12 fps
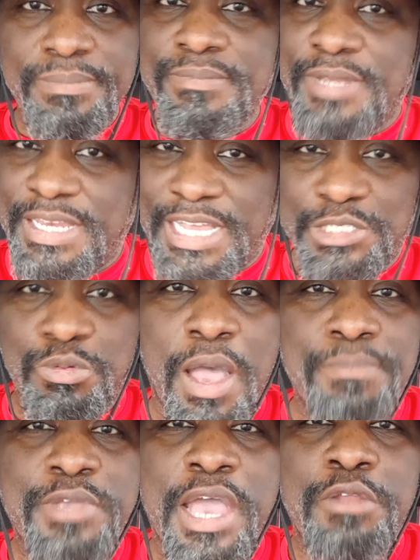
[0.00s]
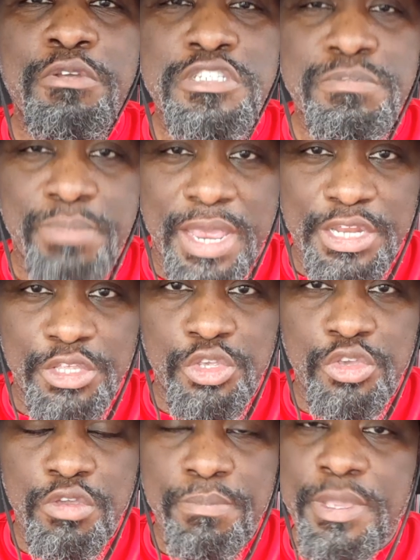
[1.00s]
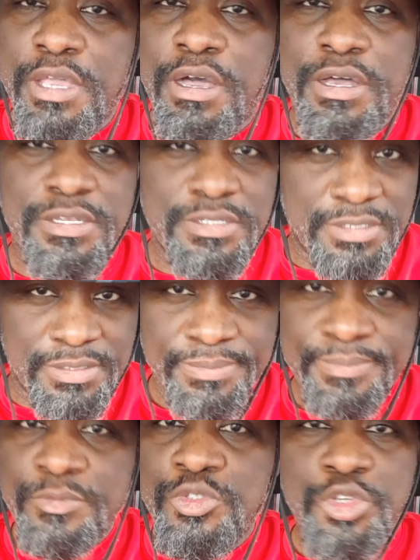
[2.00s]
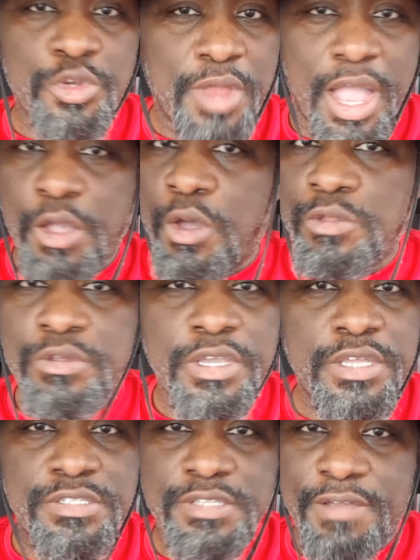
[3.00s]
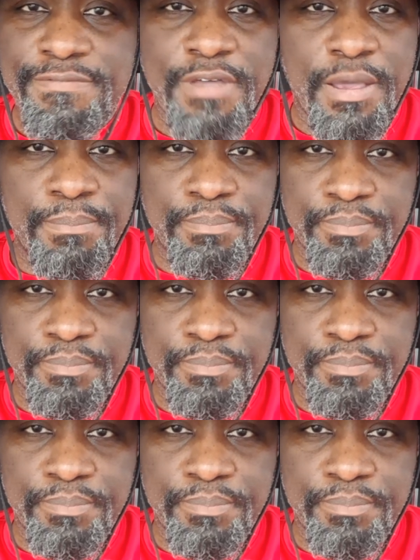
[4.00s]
And that's why I'm trying to explain it to you, because you're not going to look yourself up.